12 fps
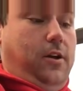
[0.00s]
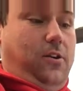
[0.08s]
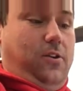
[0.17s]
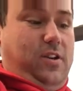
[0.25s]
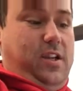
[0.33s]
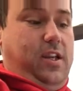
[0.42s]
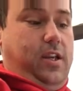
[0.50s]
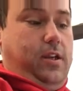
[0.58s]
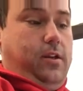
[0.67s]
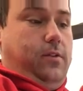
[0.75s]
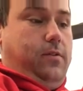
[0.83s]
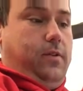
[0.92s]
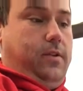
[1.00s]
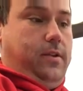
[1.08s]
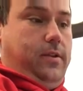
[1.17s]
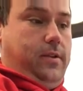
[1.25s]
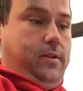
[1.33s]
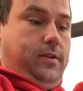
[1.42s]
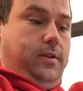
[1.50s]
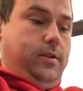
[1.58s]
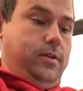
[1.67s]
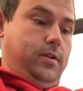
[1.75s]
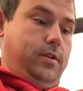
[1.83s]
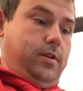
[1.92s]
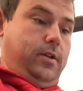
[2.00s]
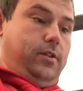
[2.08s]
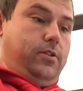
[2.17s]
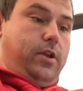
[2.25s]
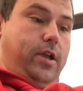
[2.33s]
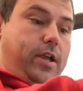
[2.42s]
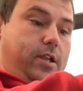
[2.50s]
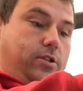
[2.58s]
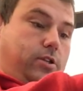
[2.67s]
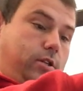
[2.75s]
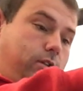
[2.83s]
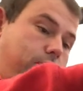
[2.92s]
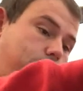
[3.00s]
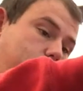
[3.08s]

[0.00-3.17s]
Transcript: or any of the agent